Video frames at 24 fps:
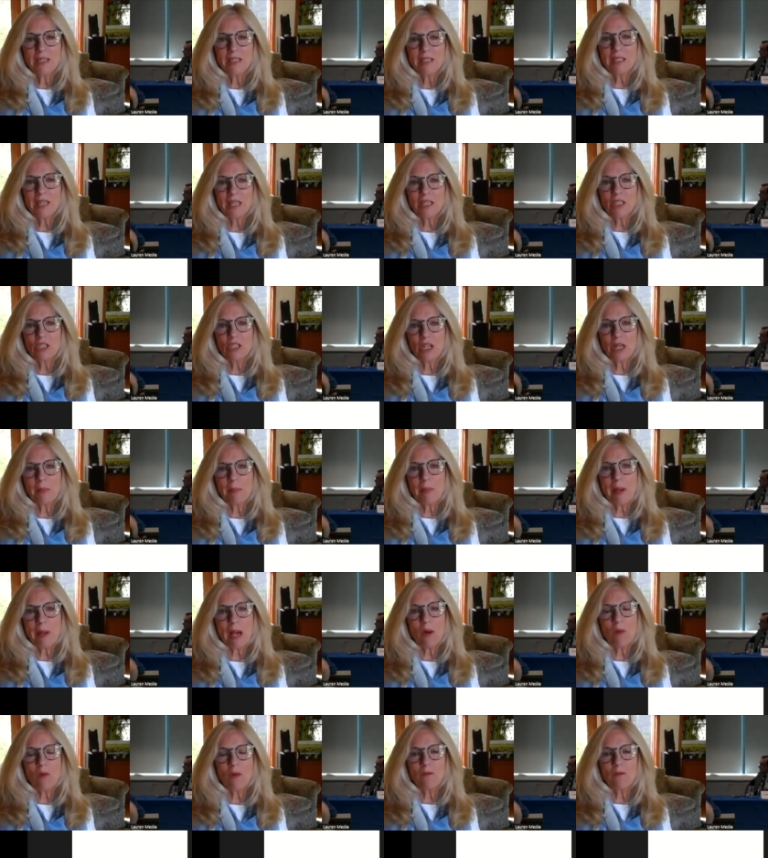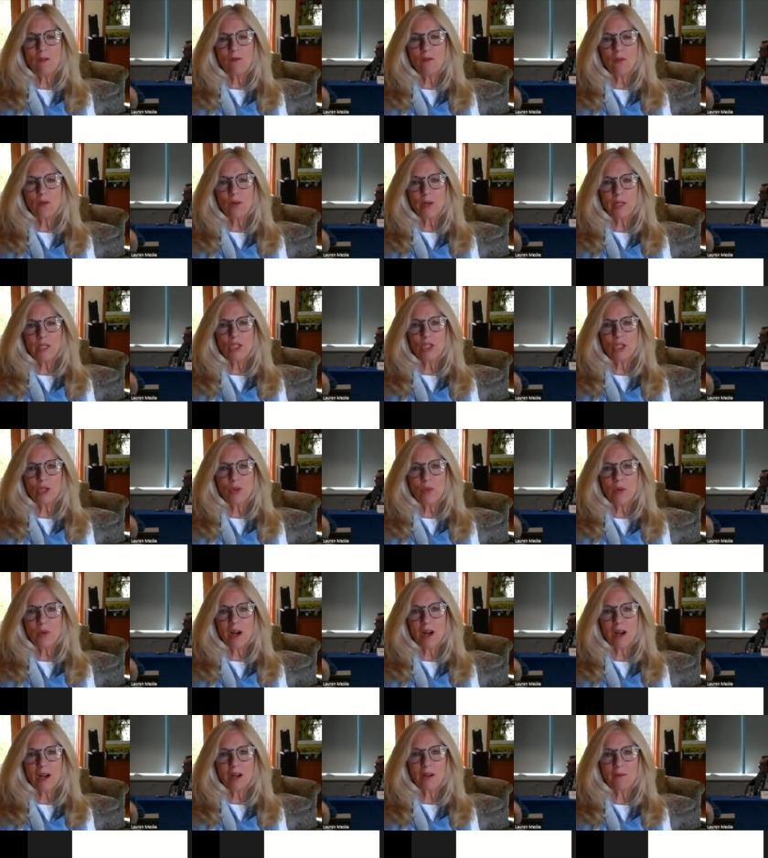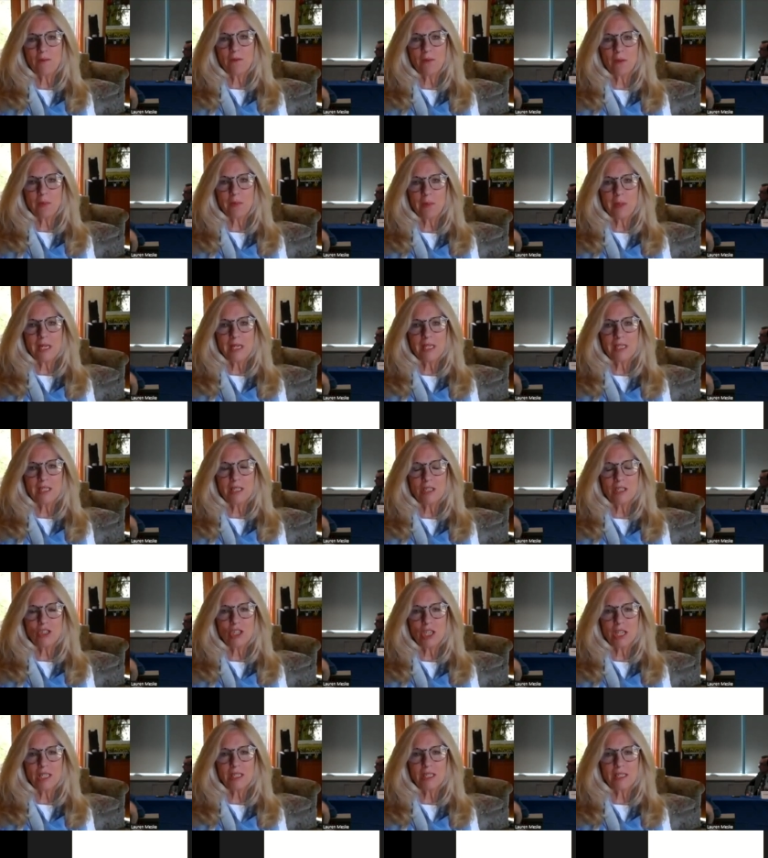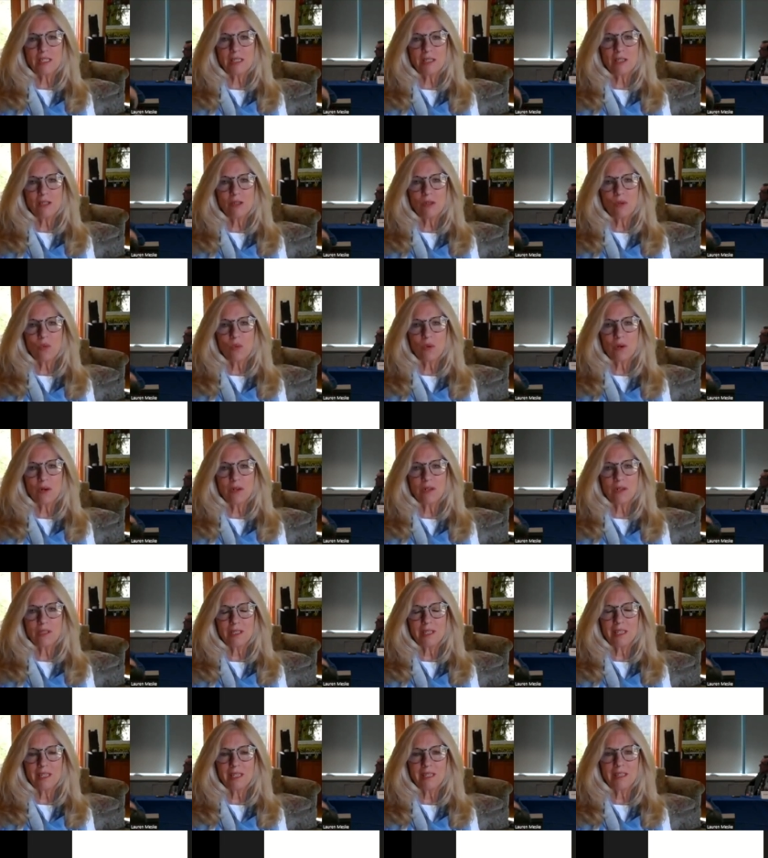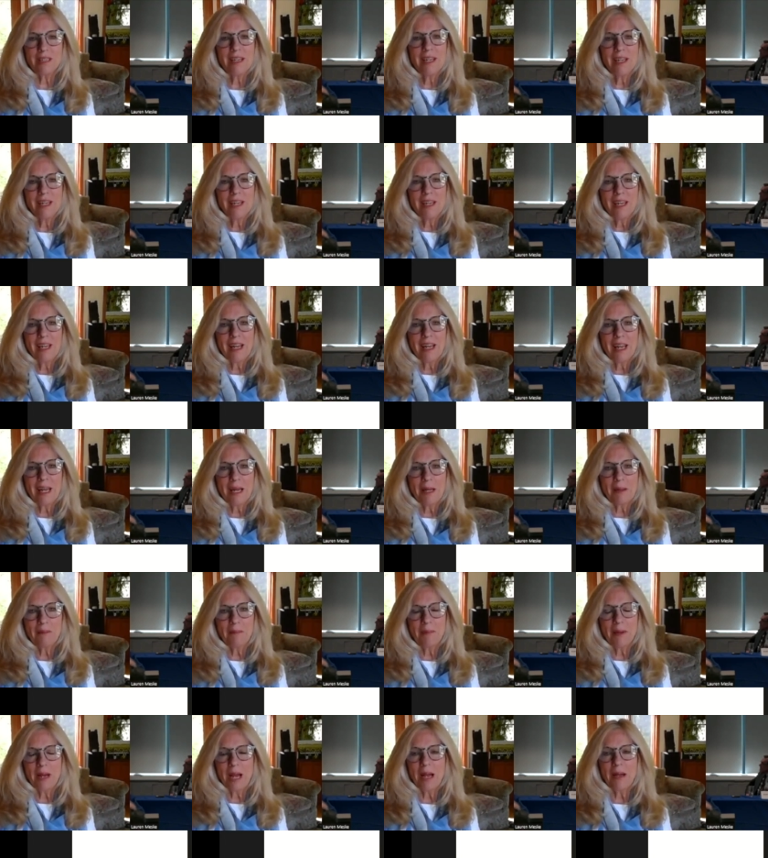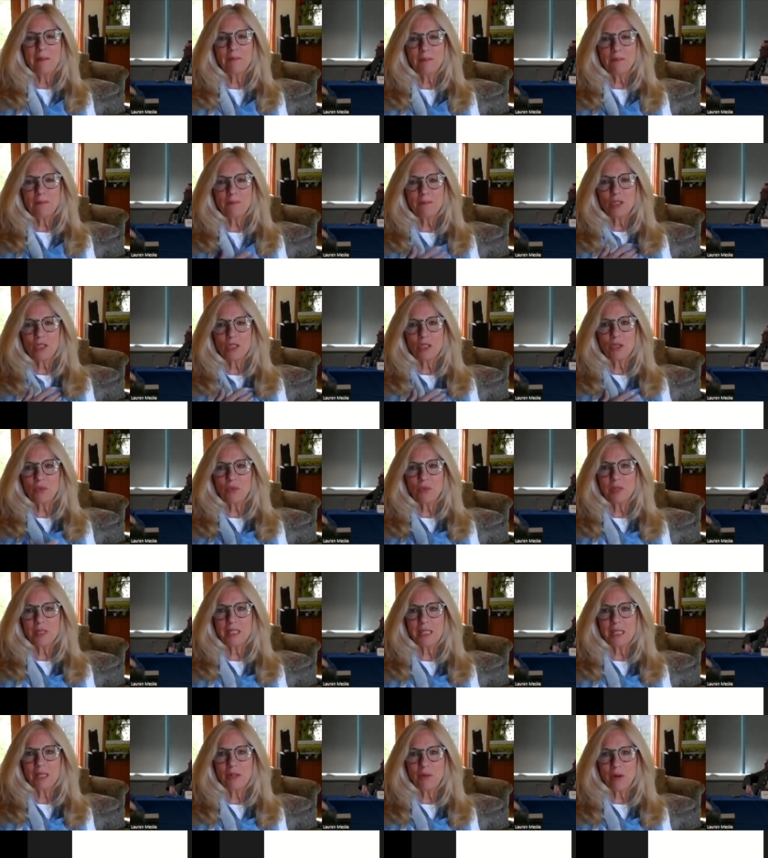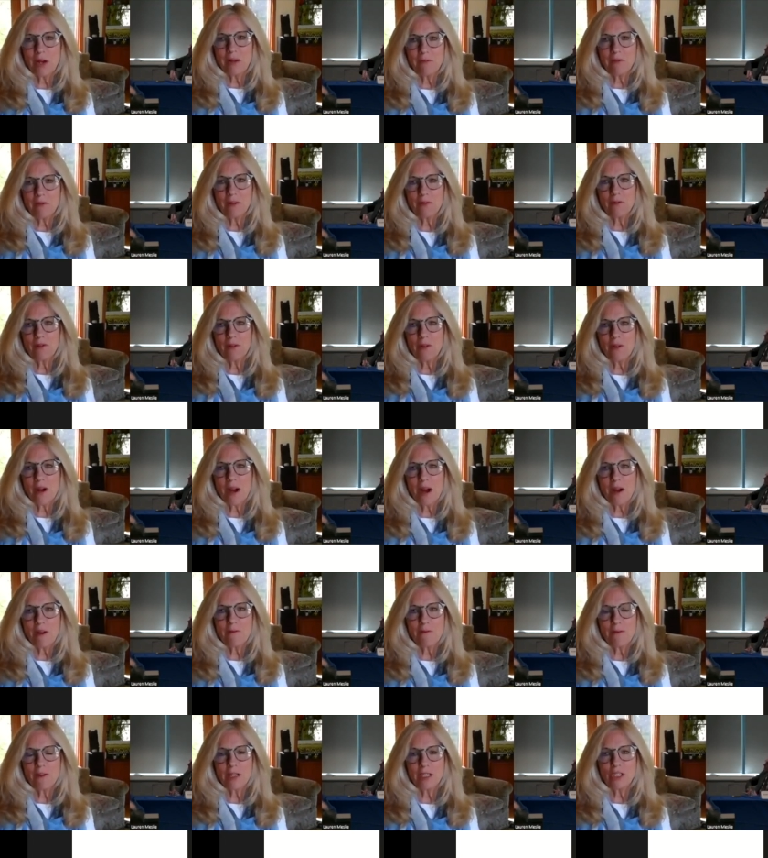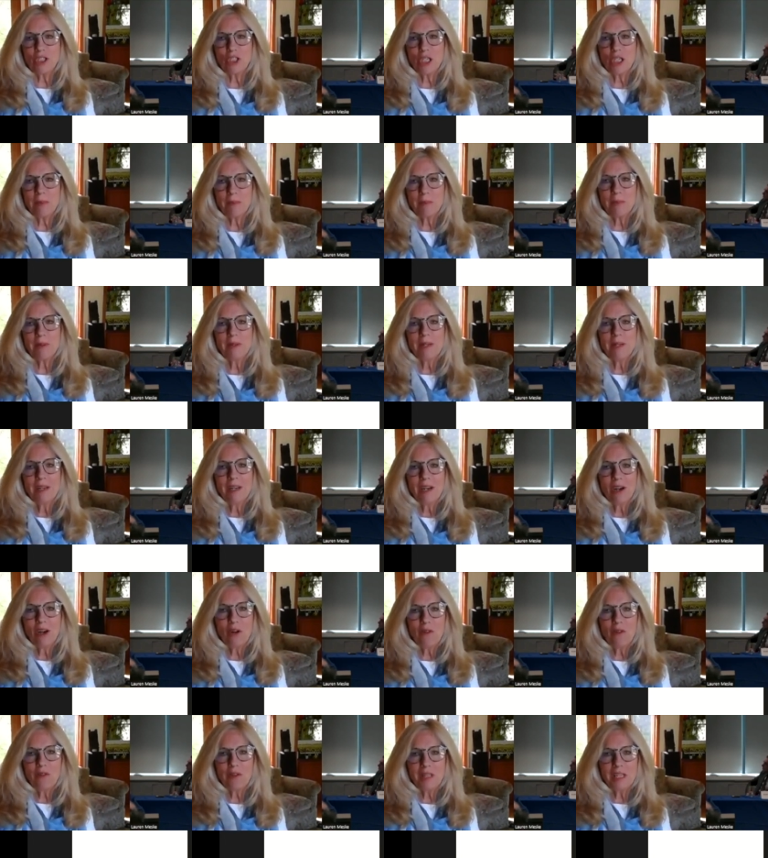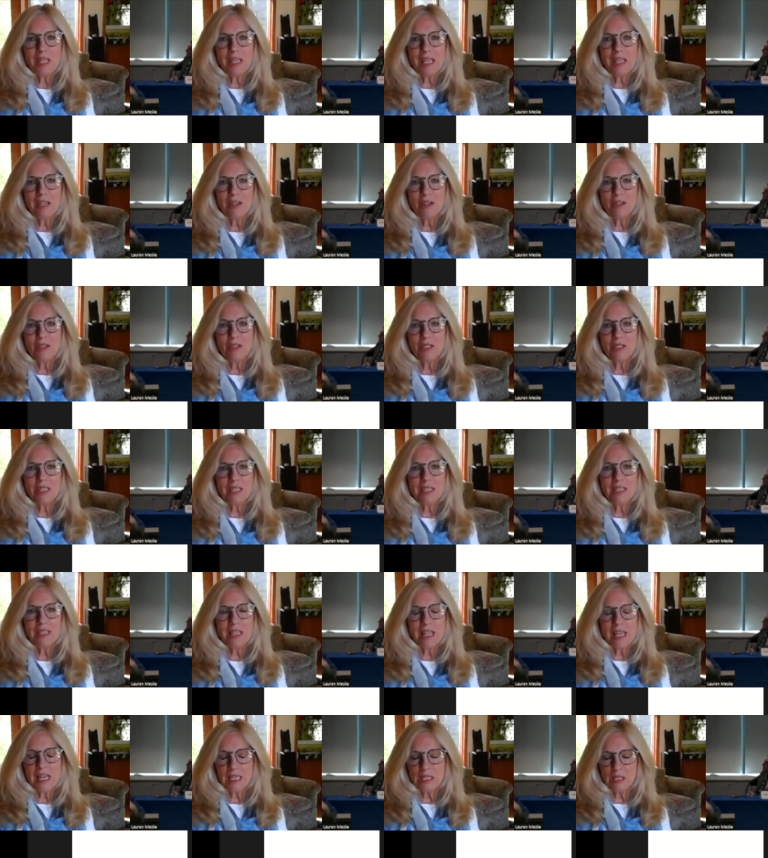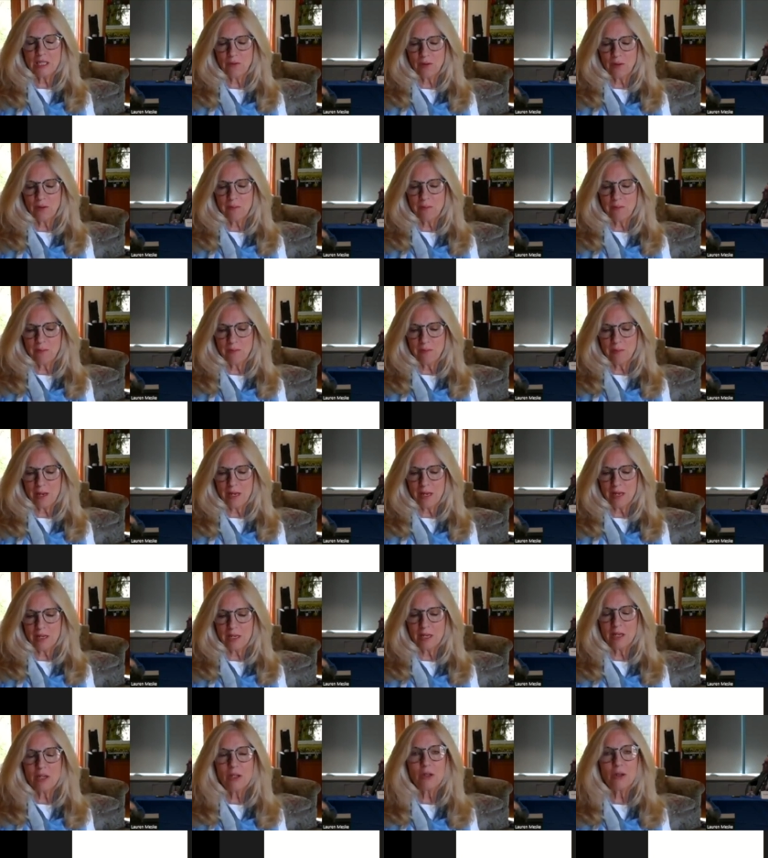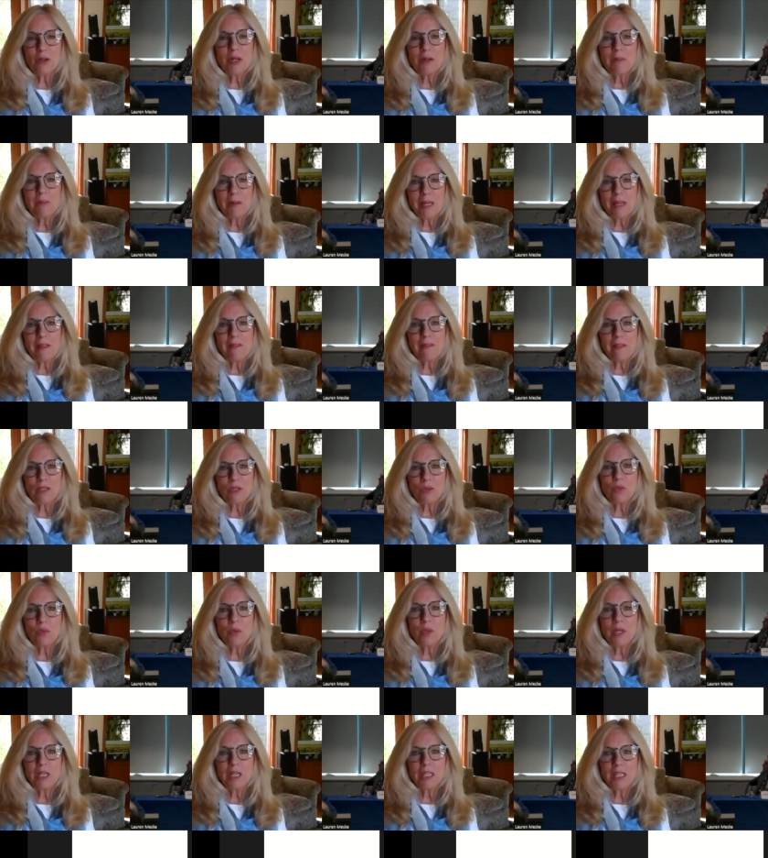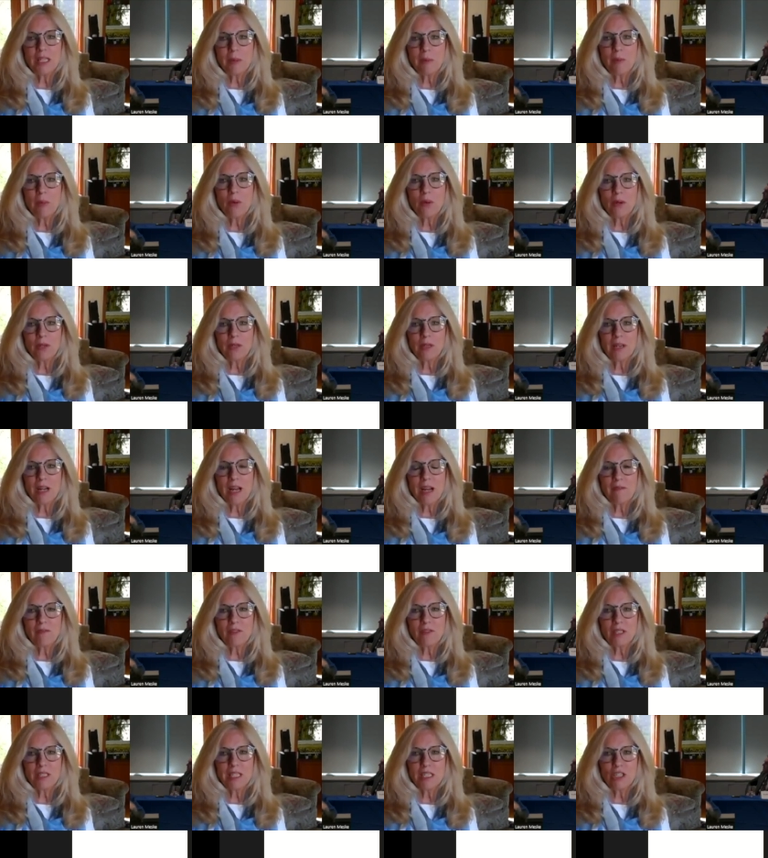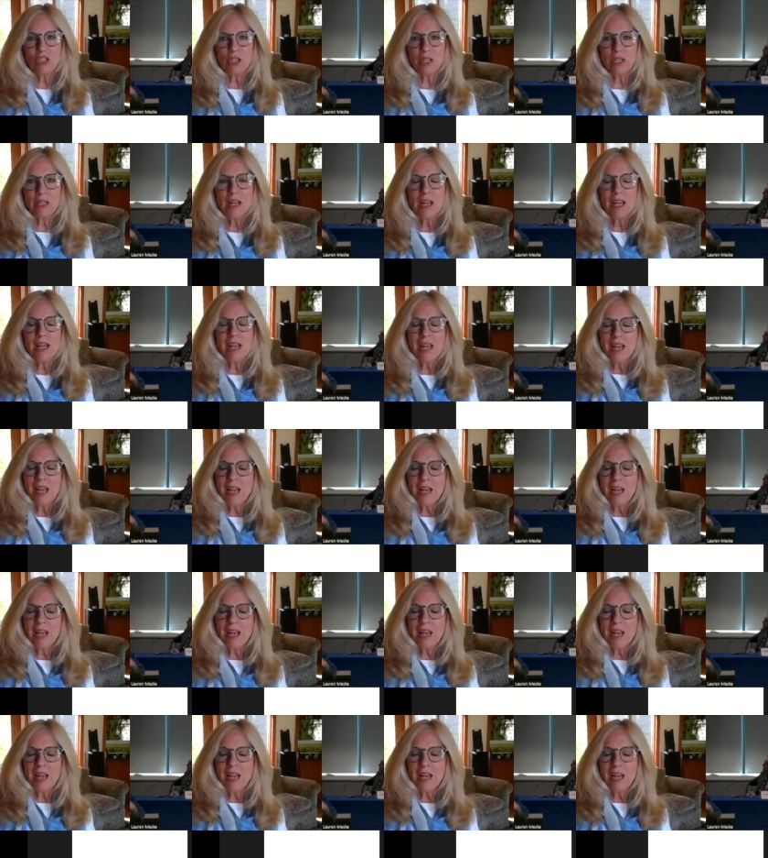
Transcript: such a powerful voice you are for peace and justice in the world. And um, I'm just really grateful for our friendship over the years. And thanks for uh, including me in this really important conversation.